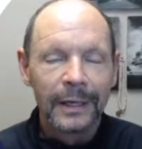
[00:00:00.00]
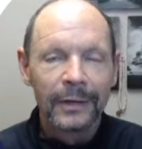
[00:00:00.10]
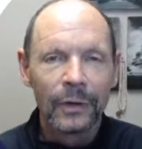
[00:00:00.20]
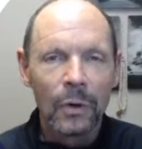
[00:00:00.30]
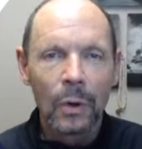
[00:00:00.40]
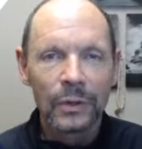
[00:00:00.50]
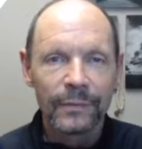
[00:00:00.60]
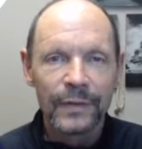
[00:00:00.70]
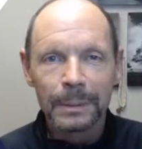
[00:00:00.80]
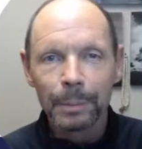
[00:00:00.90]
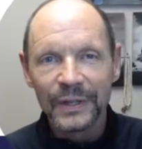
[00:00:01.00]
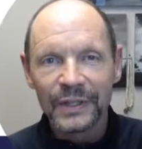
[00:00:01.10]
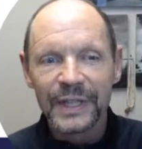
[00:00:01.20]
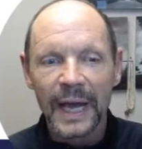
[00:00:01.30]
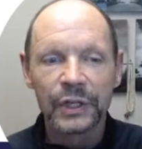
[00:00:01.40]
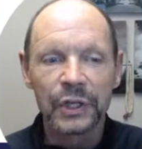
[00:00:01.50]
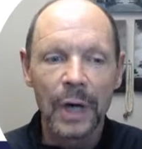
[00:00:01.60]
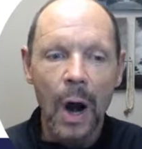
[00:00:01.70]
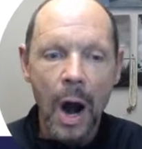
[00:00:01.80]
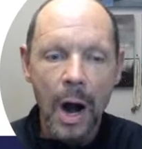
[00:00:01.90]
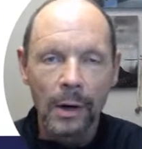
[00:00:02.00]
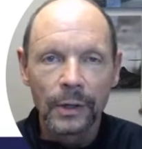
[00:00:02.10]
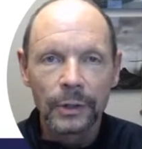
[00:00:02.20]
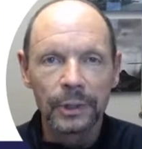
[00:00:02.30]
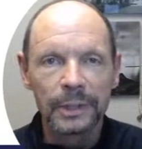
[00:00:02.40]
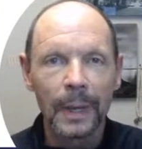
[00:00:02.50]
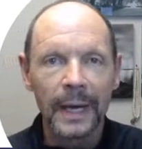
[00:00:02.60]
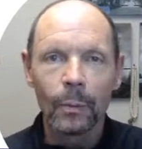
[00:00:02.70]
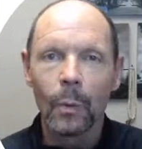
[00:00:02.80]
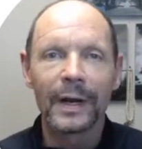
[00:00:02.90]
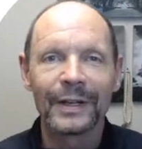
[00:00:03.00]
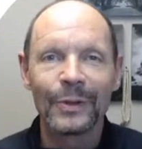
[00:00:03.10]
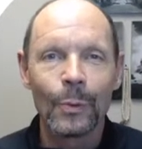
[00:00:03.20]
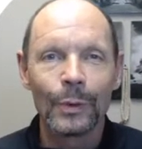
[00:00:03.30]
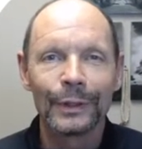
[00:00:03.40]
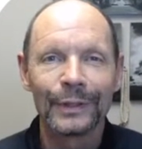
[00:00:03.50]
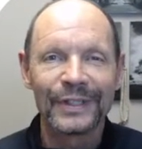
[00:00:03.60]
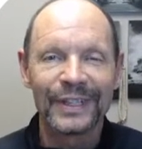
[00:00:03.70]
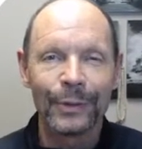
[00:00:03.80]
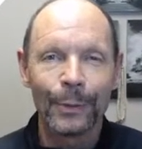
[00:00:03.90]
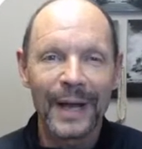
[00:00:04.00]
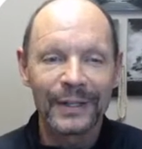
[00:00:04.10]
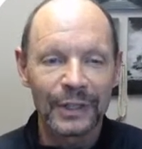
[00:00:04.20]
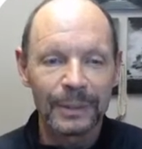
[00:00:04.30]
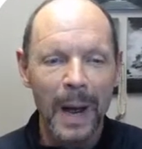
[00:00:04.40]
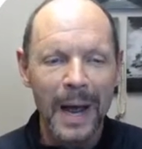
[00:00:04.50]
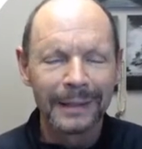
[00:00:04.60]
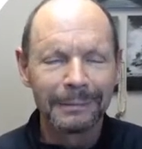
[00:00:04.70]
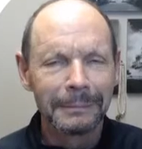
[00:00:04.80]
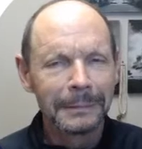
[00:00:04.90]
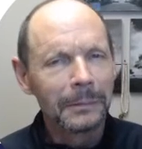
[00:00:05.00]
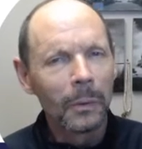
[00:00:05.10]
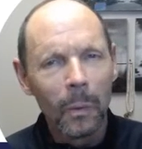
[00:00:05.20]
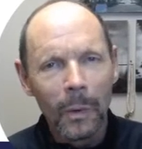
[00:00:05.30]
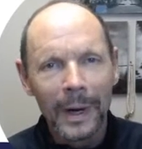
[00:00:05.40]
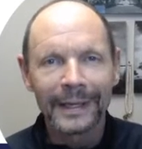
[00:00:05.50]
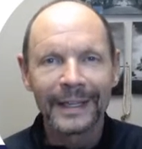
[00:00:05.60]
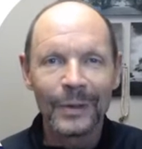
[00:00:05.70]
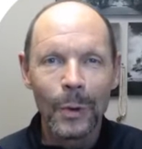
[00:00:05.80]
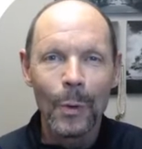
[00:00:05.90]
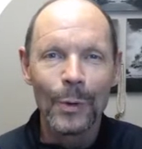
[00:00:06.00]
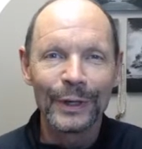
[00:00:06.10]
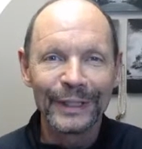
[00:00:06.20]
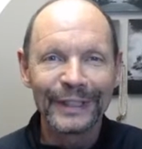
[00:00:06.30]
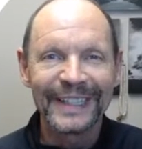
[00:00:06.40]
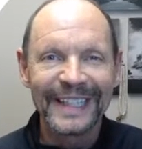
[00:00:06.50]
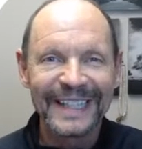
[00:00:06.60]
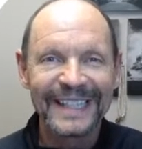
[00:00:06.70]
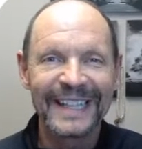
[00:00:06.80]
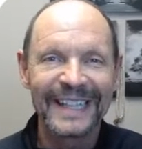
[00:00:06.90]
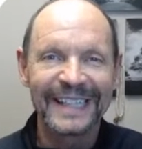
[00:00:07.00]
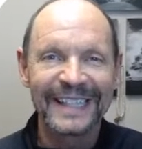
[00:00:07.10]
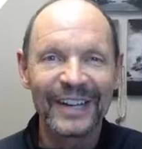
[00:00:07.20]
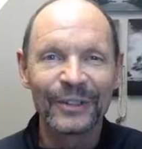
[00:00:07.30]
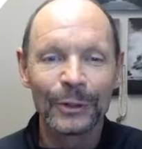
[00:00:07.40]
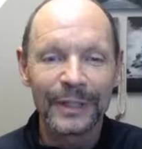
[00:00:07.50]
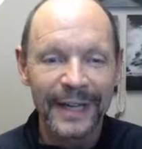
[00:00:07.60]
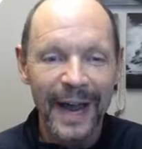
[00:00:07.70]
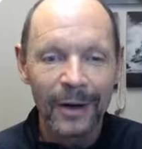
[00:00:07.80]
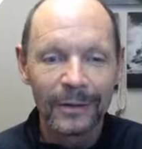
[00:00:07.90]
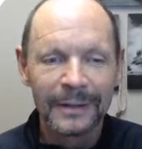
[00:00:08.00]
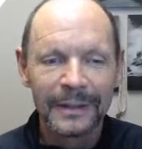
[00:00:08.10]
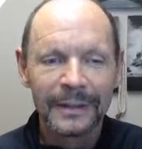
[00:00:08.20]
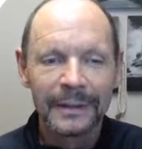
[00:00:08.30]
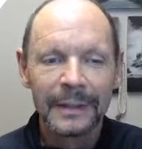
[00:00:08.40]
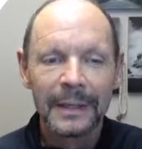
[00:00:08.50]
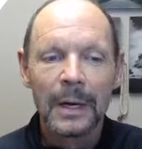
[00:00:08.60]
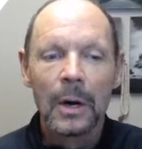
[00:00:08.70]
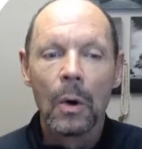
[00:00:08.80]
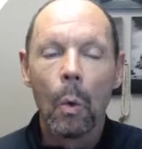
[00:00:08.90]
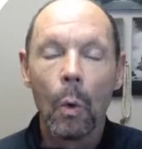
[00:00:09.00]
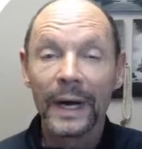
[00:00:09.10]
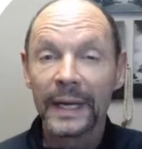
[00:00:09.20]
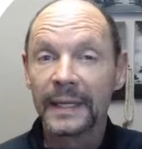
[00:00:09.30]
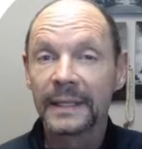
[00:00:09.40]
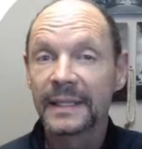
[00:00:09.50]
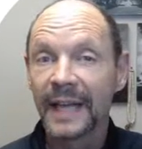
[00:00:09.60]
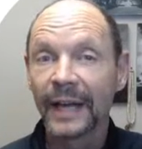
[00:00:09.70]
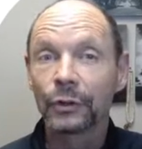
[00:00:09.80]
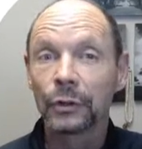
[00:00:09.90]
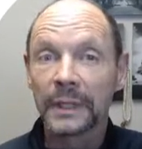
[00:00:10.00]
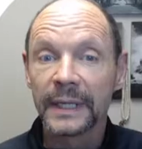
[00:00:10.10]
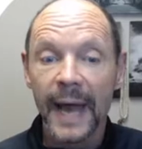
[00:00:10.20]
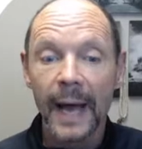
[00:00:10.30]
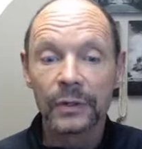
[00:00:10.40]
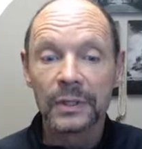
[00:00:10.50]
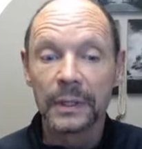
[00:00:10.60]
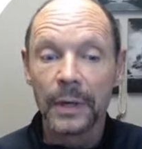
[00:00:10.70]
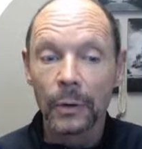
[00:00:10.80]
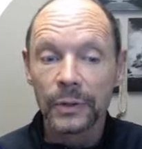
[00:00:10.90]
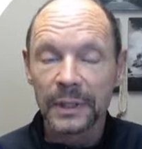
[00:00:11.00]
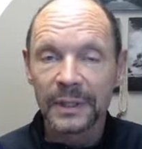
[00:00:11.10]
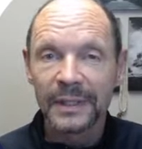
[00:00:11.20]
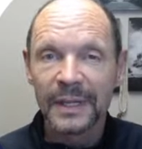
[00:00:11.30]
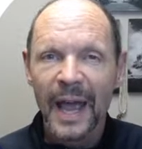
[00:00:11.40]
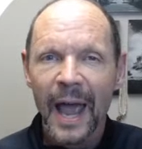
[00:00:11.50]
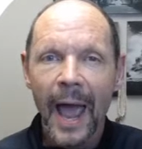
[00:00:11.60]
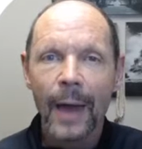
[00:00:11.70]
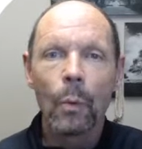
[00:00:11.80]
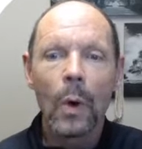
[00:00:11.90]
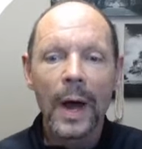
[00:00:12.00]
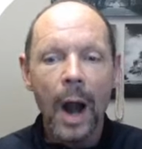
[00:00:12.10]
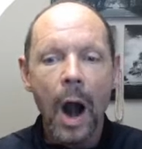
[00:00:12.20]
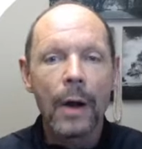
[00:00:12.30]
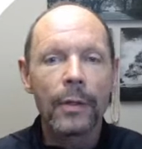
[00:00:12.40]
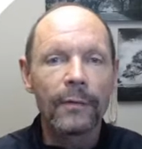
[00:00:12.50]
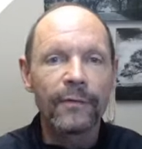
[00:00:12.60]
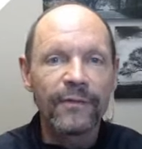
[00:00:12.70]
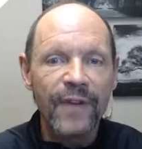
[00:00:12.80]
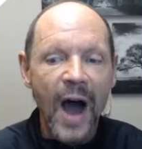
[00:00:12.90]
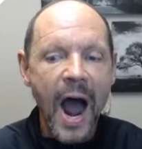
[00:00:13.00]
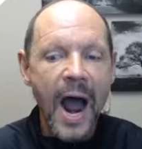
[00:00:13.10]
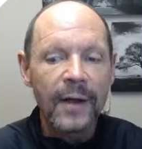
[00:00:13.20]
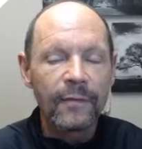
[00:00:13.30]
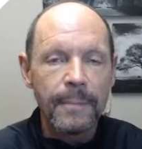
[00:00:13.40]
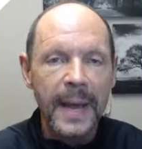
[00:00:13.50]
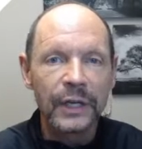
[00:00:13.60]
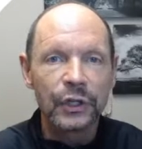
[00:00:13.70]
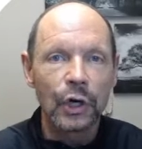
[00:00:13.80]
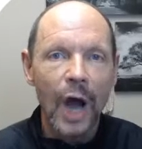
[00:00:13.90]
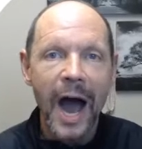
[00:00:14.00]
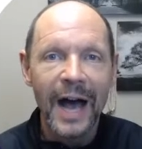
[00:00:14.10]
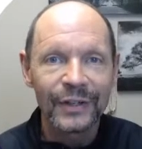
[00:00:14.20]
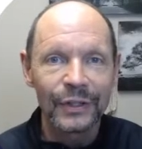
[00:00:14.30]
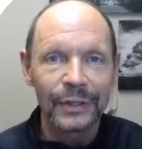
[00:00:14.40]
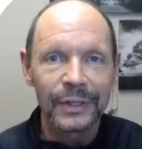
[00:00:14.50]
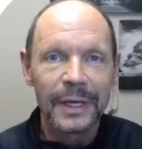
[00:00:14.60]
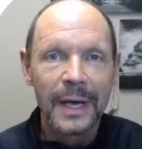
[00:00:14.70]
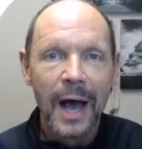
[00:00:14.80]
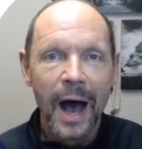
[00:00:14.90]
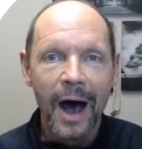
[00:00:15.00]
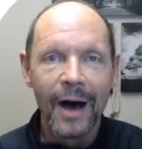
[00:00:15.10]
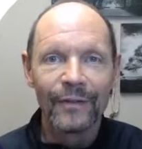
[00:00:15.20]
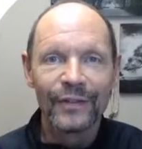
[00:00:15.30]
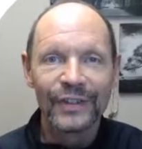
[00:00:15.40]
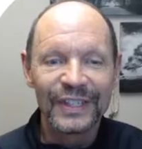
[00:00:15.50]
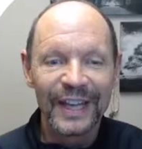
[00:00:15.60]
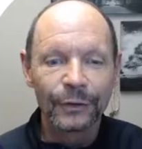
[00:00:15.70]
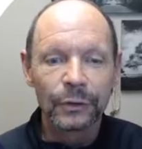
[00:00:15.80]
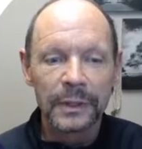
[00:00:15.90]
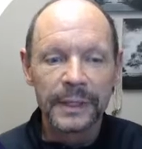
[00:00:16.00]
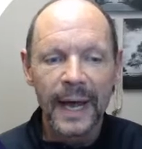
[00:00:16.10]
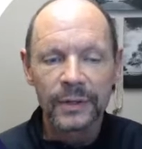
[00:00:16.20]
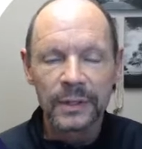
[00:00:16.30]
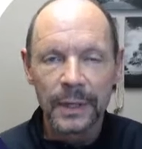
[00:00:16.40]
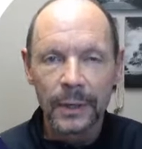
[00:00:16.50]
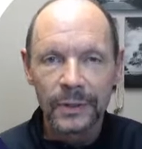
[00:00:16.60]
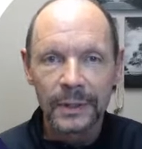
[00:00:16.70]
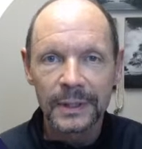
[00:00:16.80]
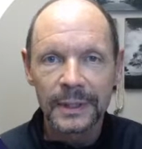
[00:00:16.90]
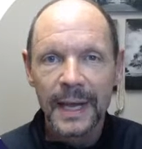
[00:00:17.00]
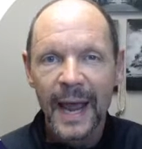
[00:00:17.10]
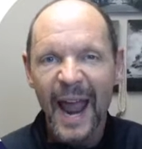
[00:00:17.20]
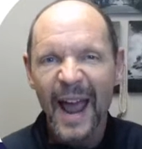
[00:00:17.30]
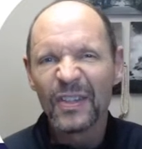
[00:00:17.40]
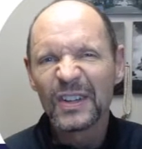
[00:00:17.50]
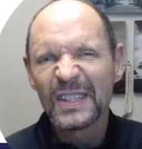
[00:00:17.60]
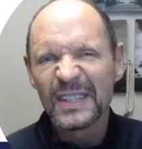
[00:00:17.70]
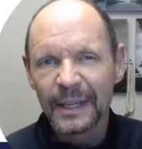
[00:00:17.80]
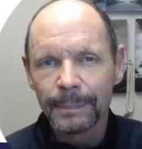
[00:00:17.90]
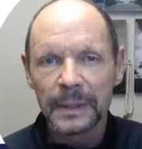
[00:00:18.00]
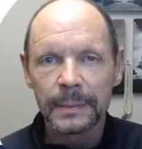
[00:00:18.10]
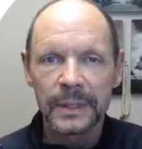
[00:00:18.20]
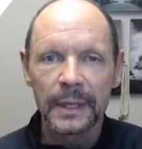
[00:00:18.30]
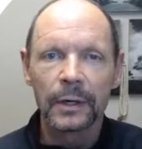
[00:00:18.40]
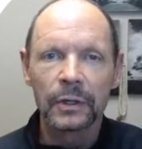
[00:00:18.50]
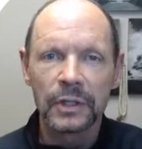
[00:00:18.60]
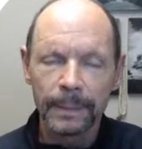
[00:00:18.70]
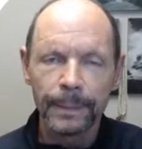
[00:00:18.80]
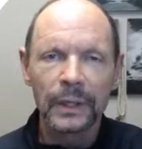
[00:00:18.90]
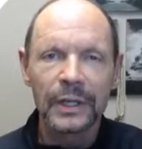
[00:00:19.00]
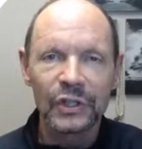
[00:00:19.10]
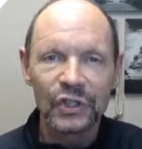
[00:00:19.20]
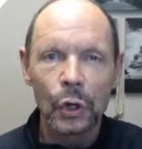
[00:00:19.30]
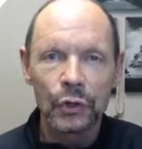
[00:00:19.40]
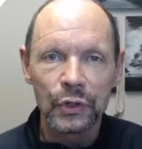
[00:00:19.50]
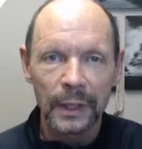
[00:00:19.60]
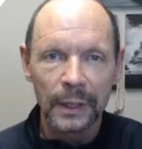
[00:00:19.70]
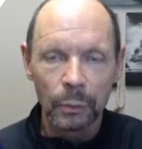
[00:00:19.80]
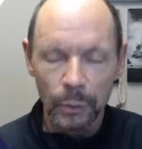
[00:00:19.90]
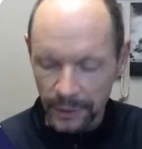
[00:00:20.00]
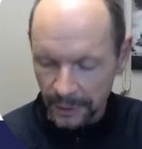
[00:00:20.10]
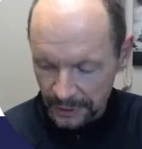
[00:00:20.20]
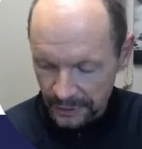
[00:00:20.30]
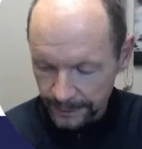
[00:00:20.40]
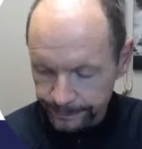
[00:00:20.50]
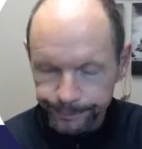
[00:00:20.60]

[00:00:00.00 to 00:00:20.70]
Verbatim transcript: The goals of this presentation are to explain what in the world is the thoracic spine, what in the world is the central canal, what is central canal stenosis, and what are the five major causes of central canal stenosis and the symptoms that are typically associated with this.